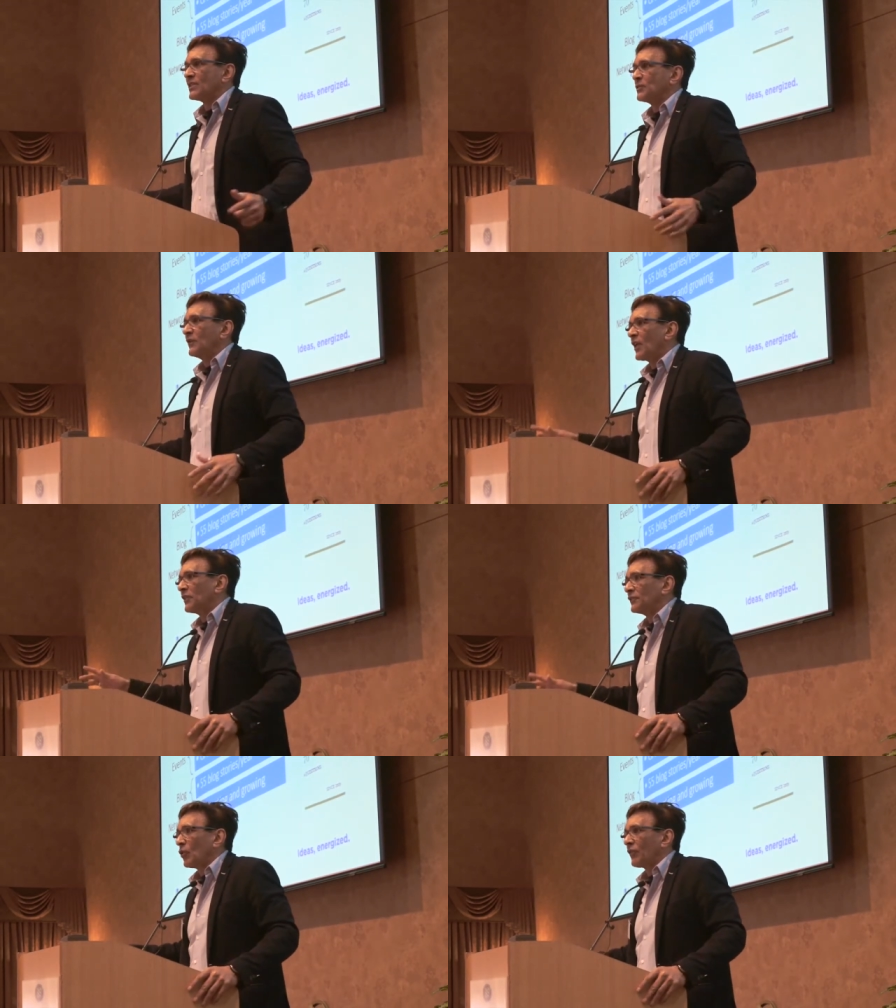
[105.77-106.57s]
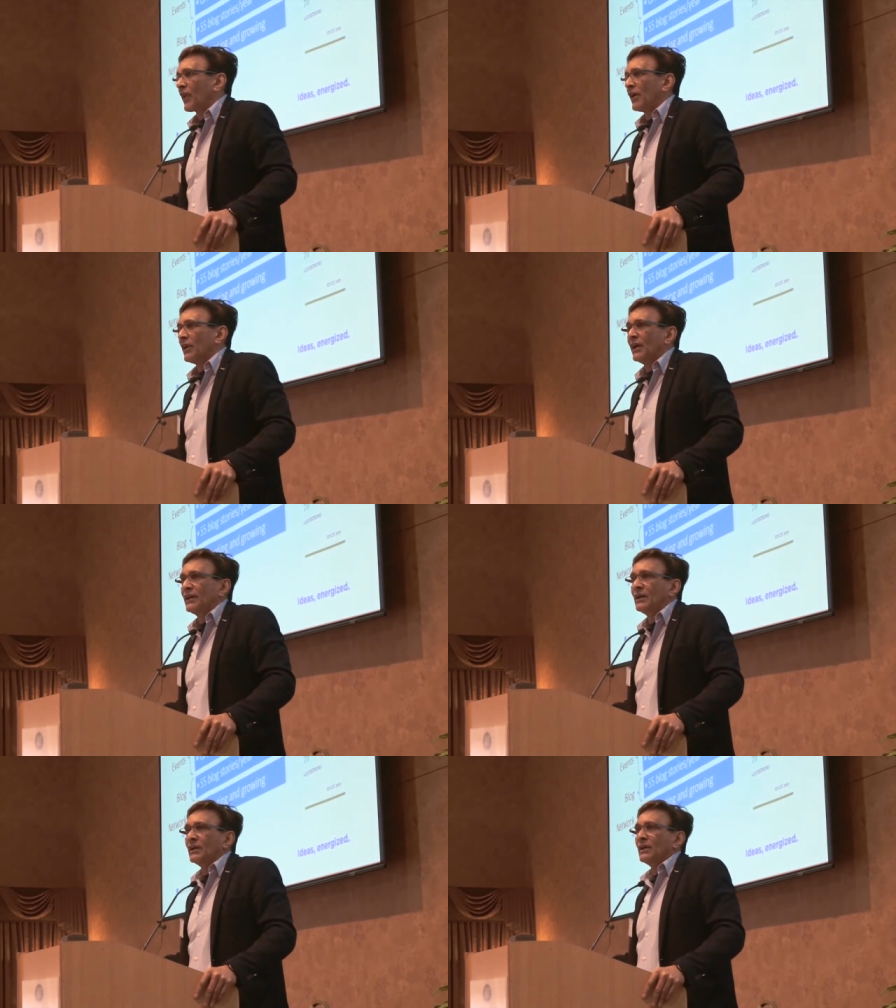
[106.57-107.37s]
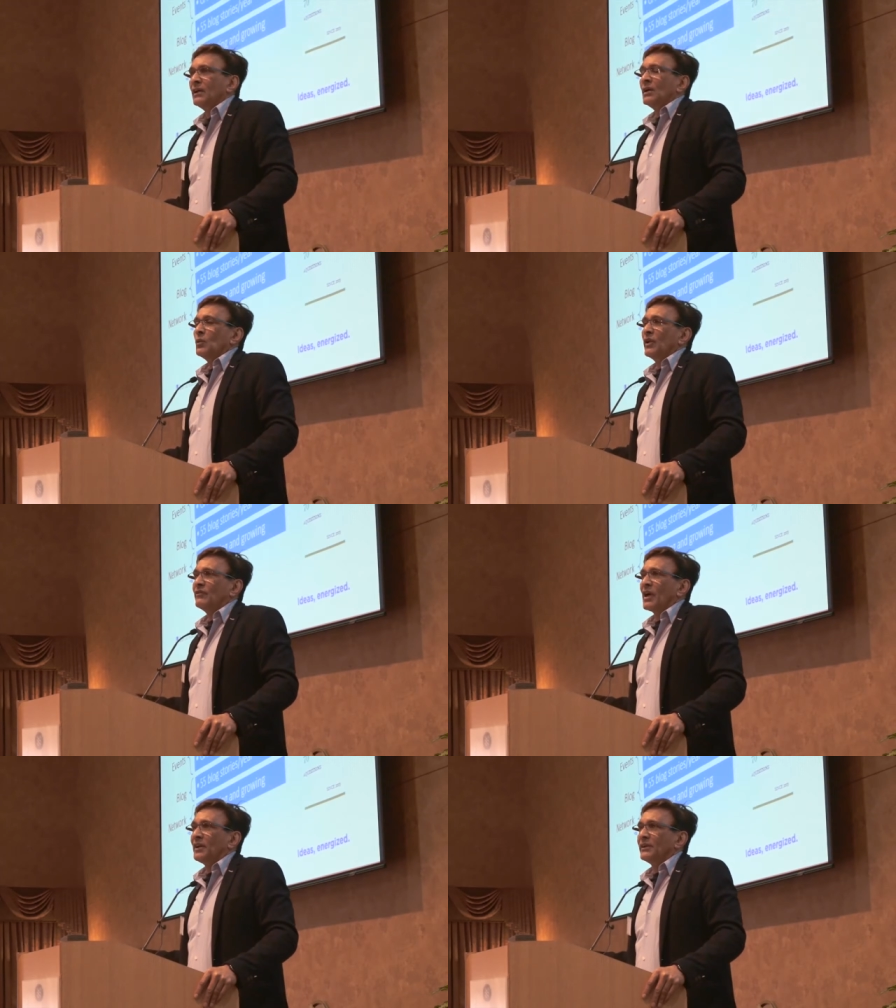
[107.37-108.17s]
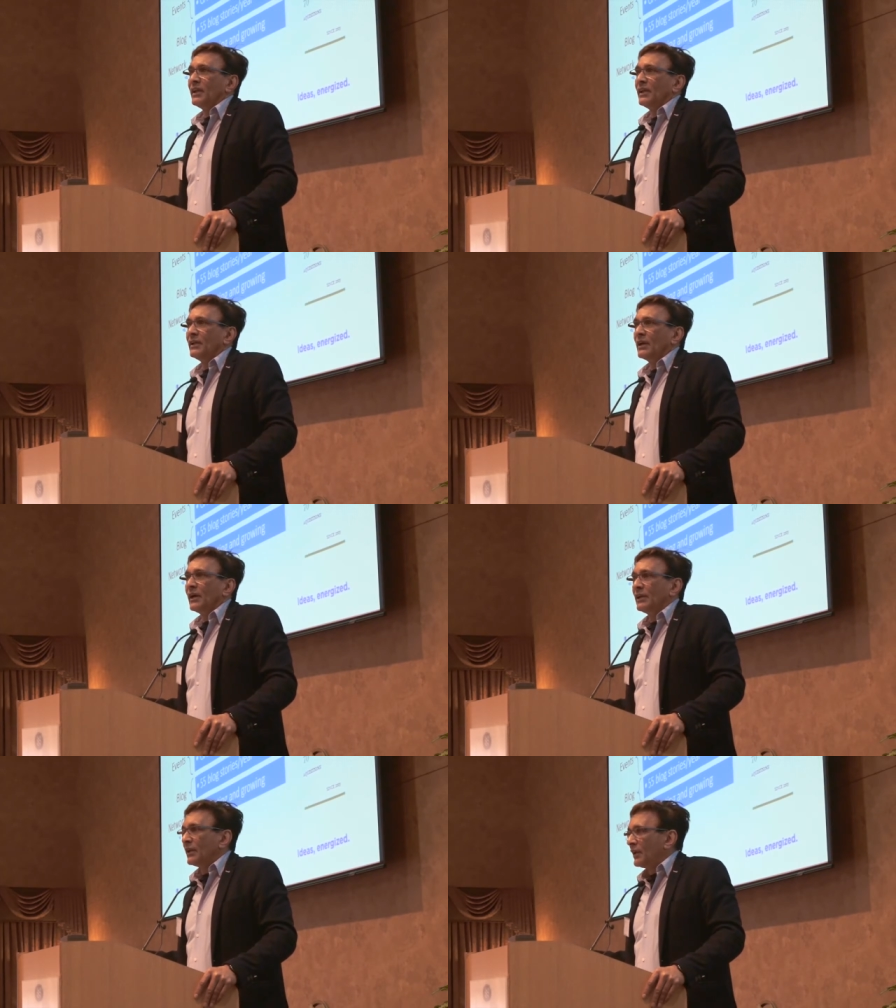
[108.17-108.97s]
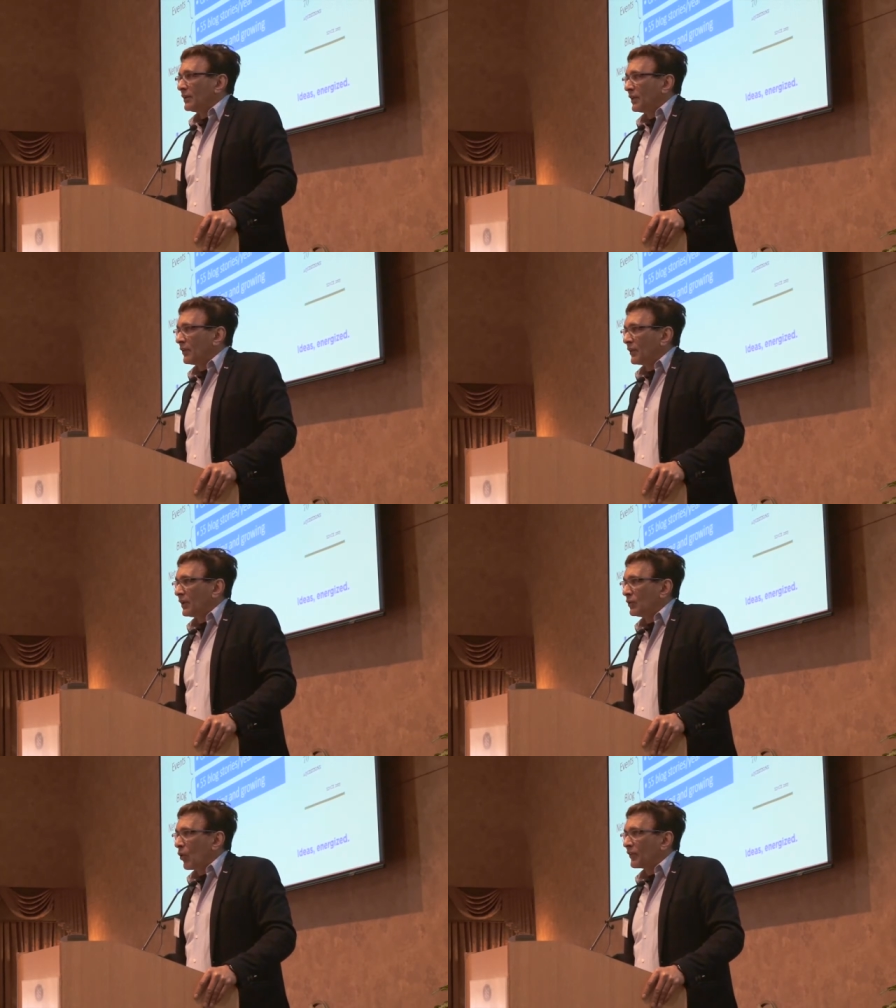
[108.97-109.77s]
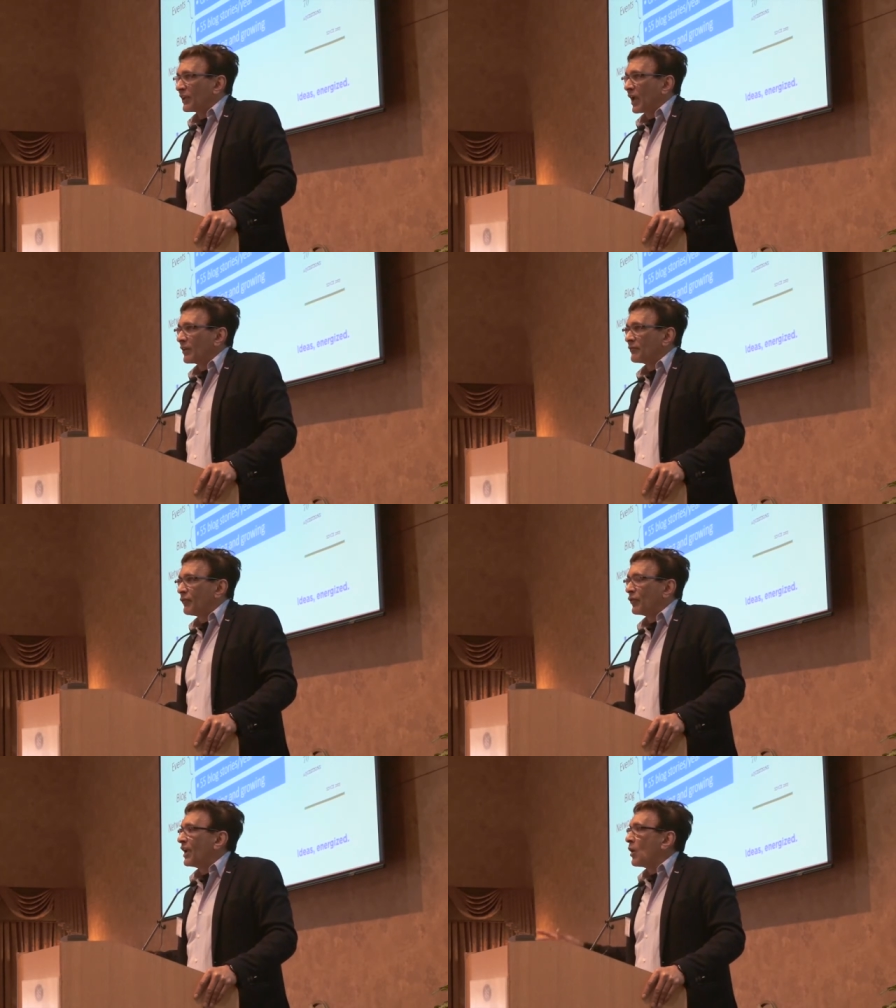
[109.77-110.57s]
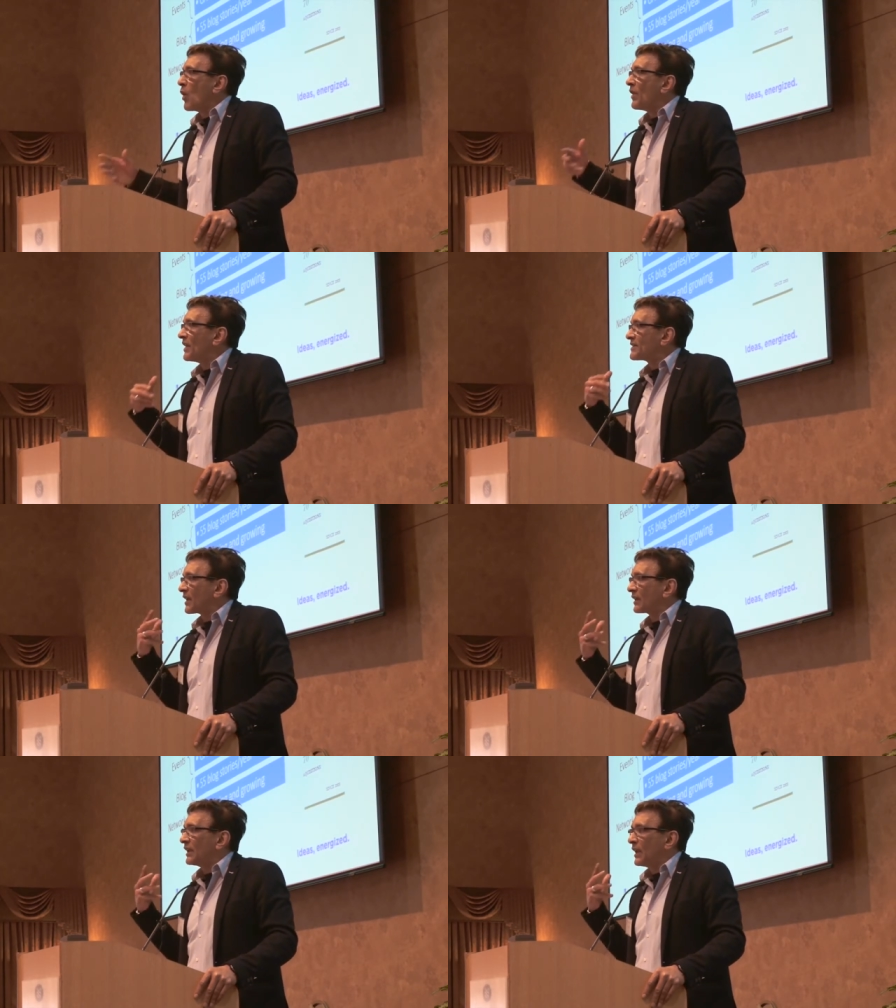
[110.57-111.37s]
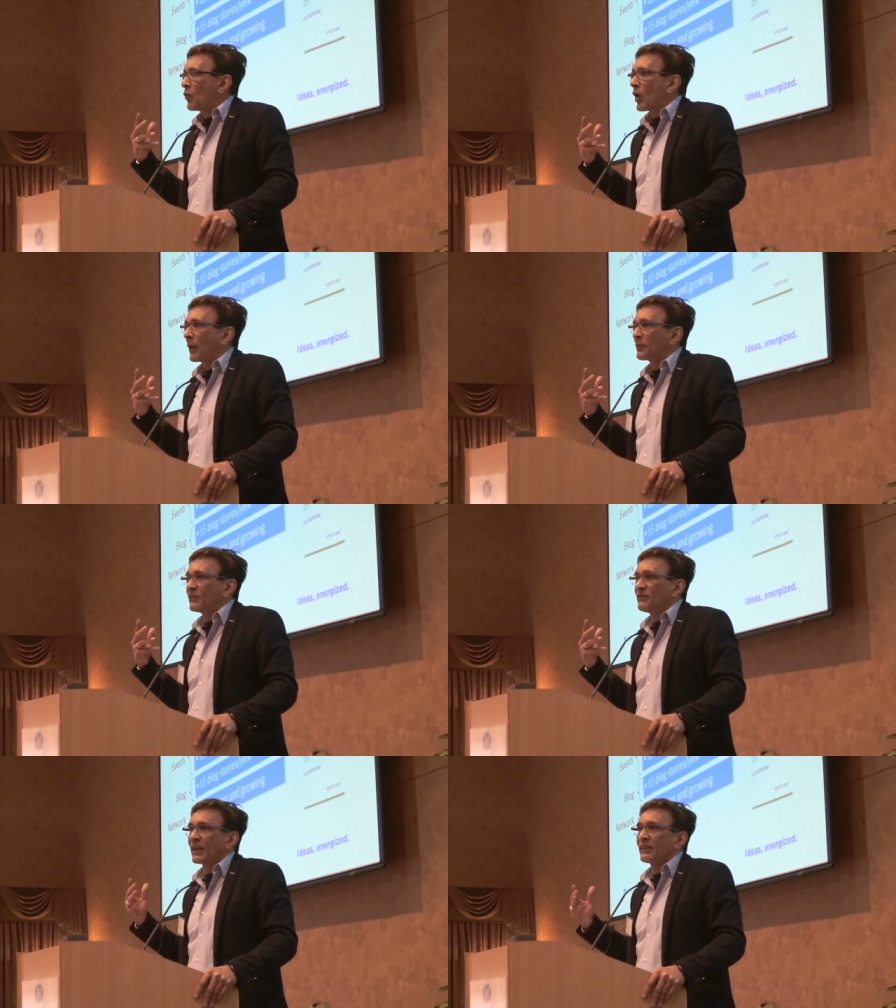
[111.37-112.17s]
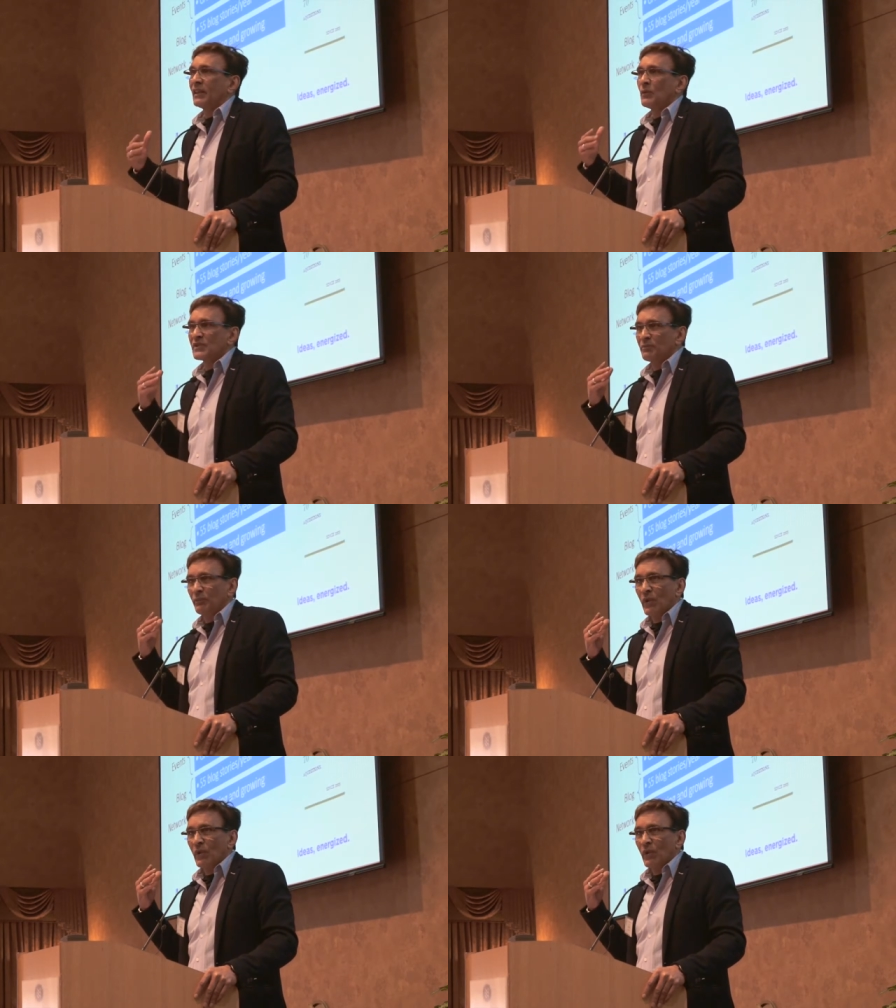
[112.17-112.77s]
So we've done it in North Carolina. We've done it in, in, in, in, Northern California, where they suddenly woke up to the fact that there was a